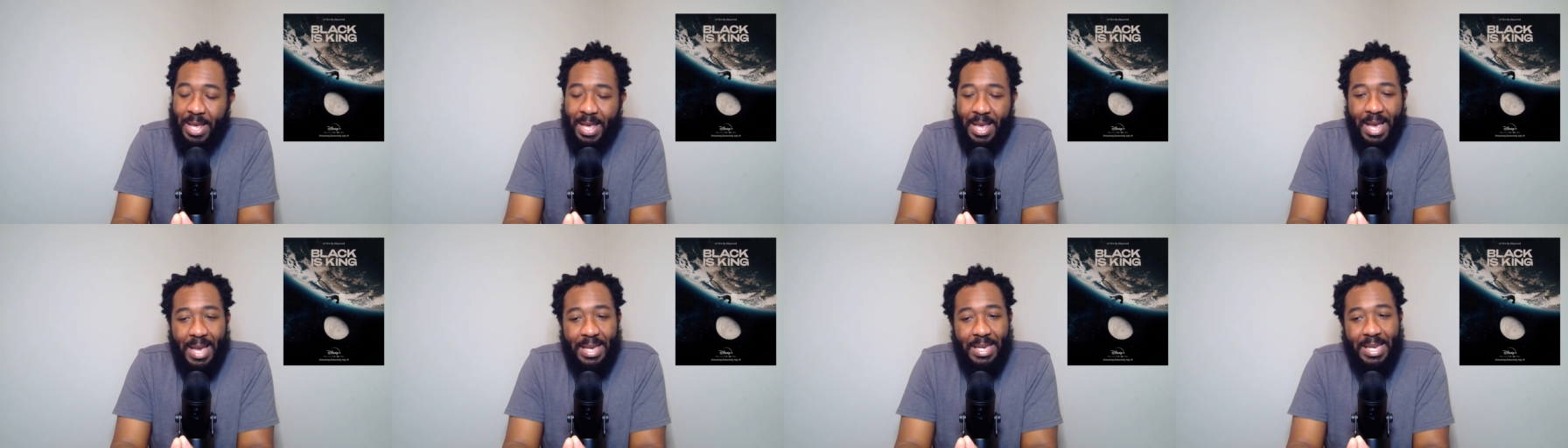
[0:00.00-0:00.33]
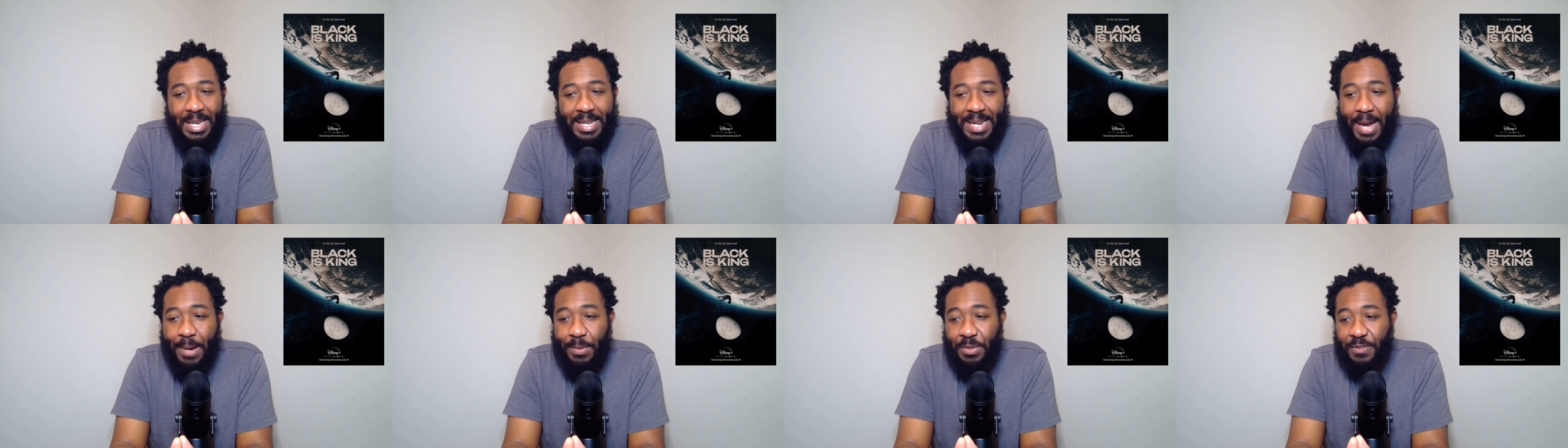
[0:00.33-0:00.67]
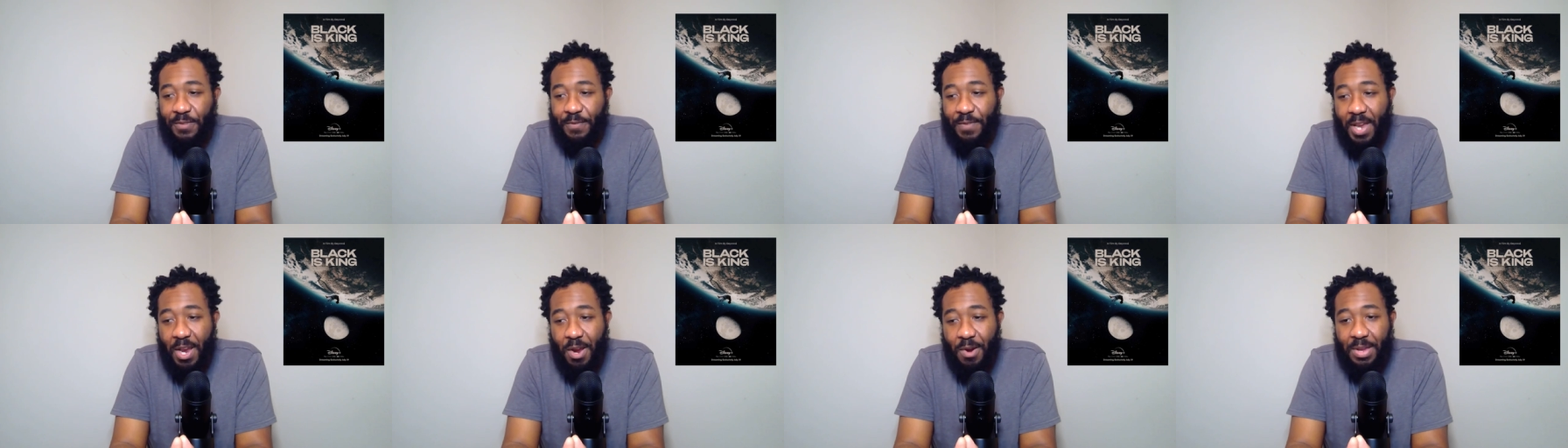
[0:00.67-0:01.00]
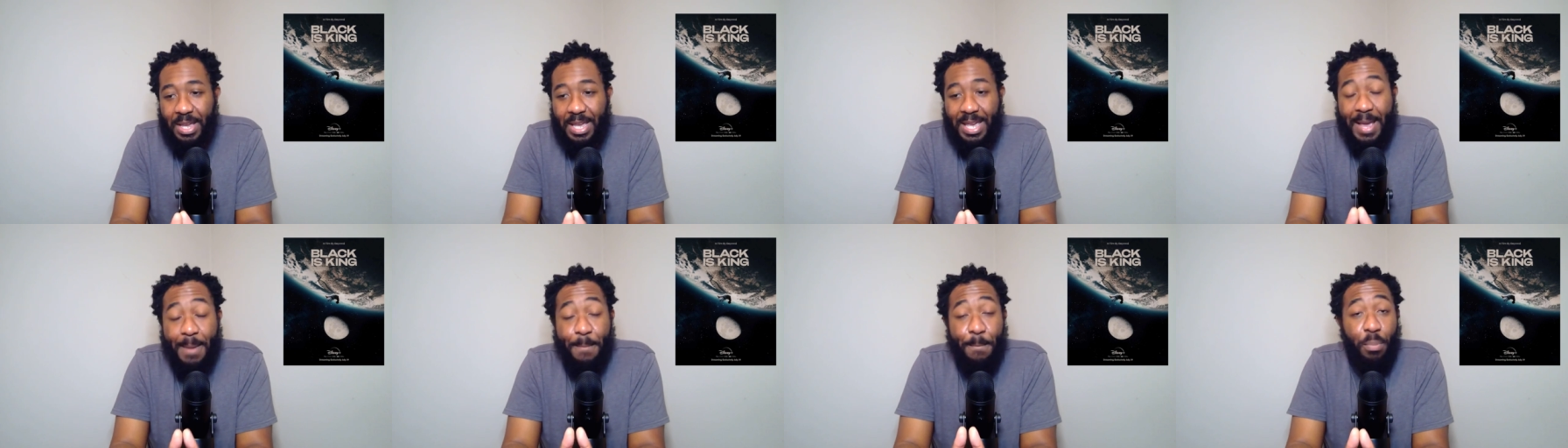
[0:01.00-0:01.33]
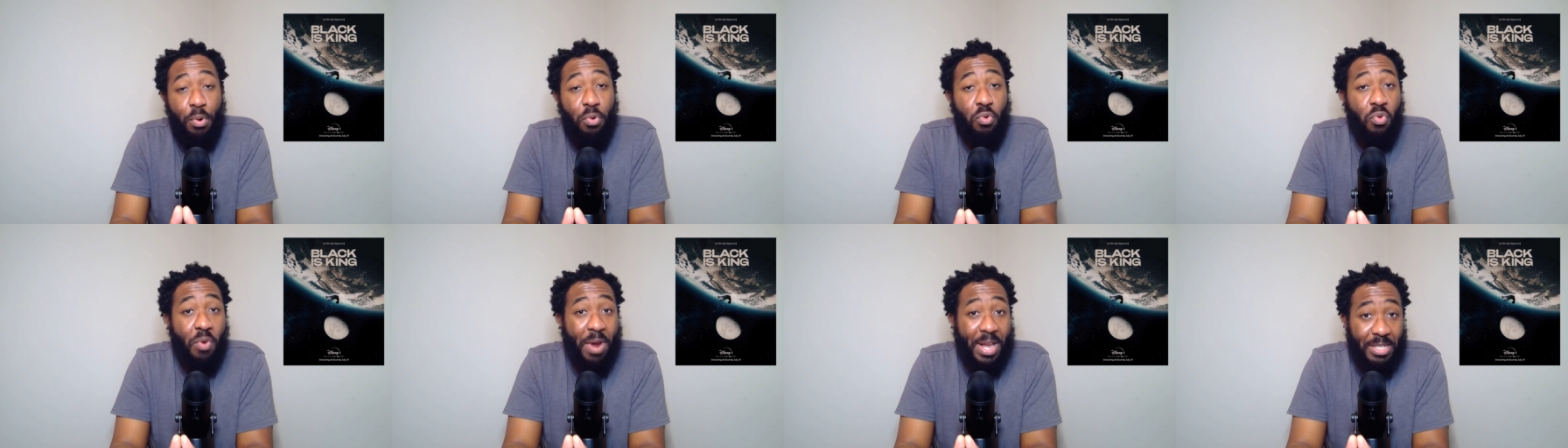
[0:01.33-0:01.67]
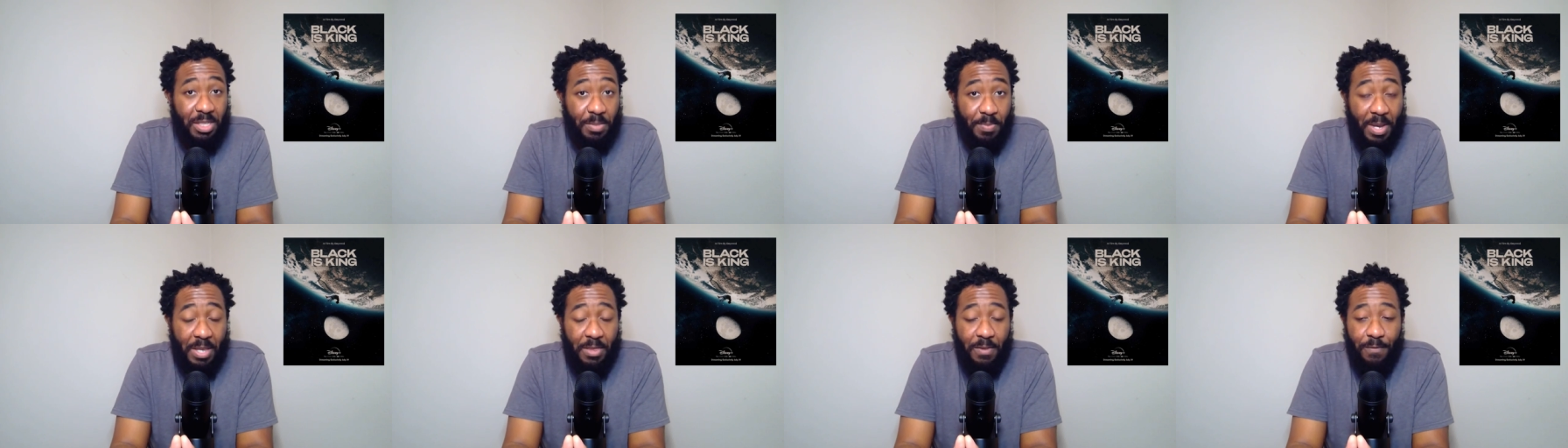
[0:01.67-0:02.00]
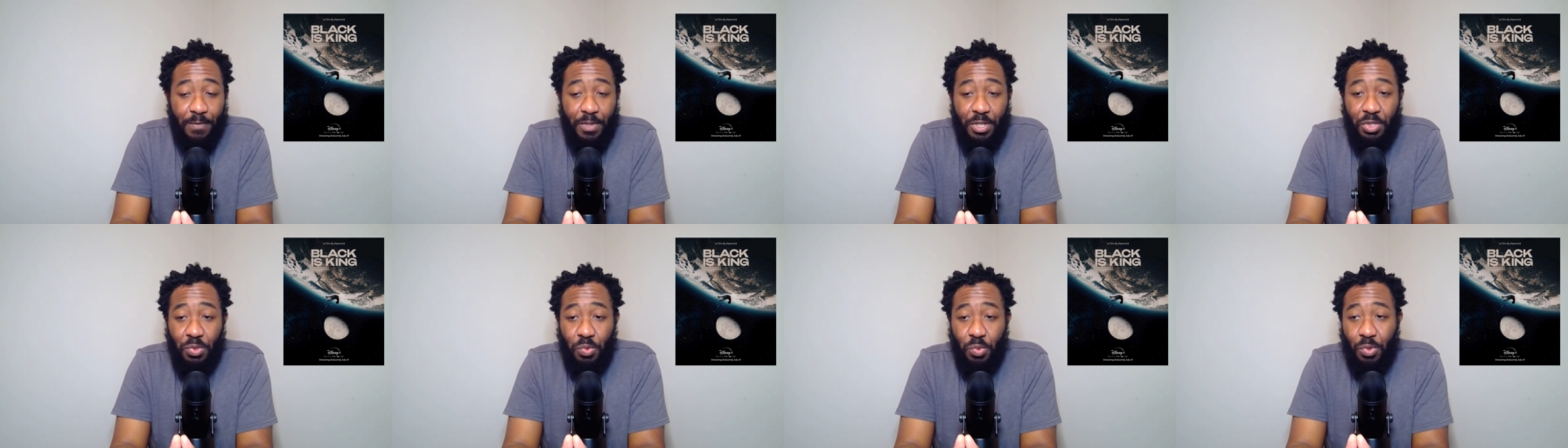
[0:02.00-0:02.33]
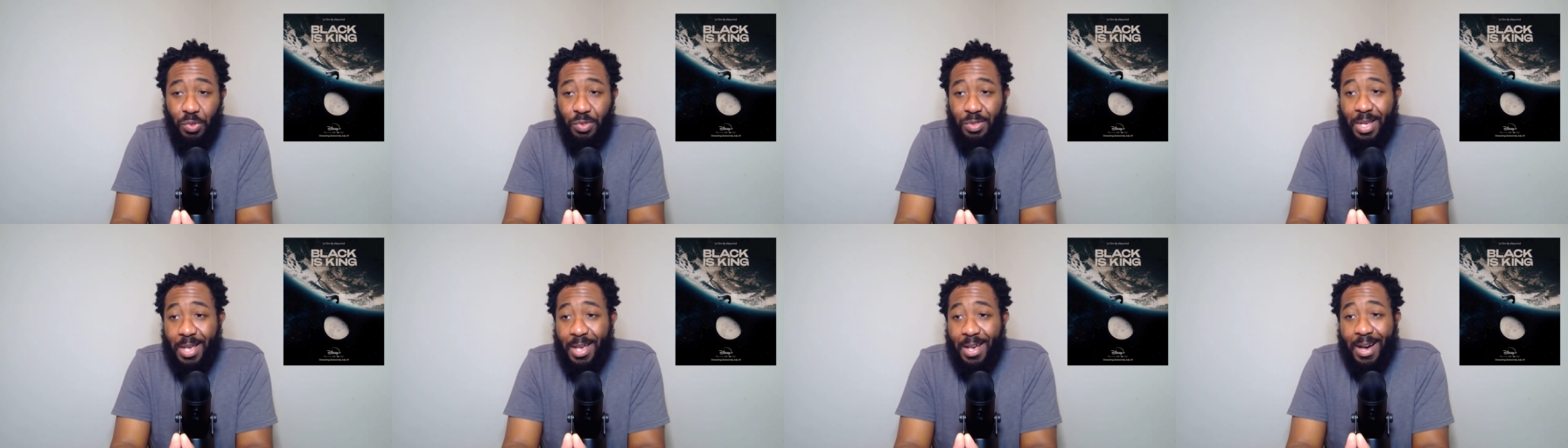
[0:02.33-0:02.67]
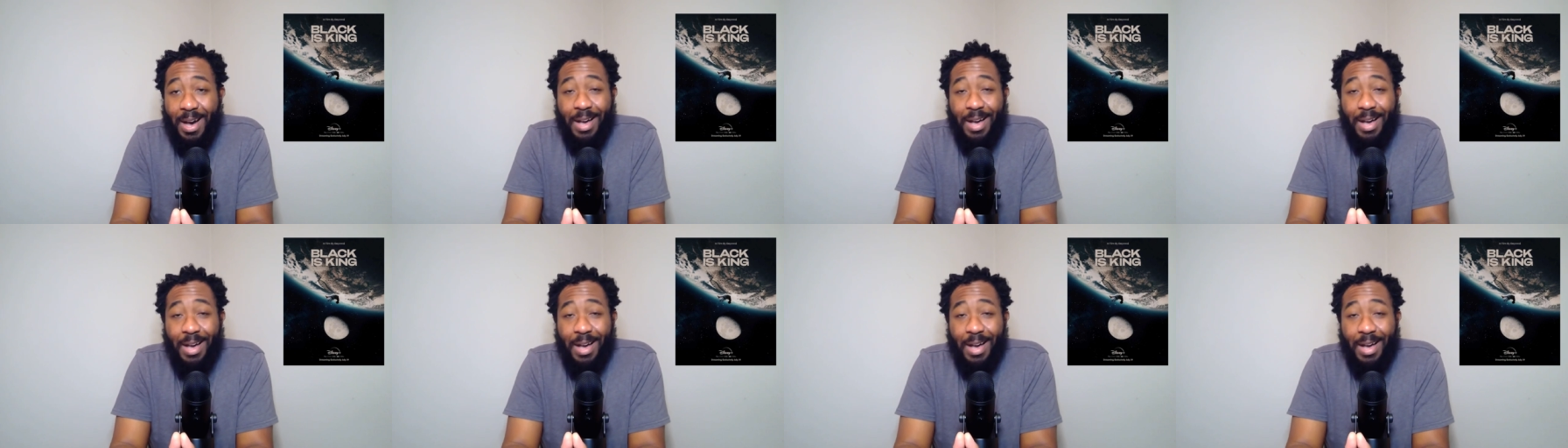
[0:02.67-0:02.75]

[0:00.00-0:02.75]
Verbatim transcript: Again, I was very impressed by the visuals.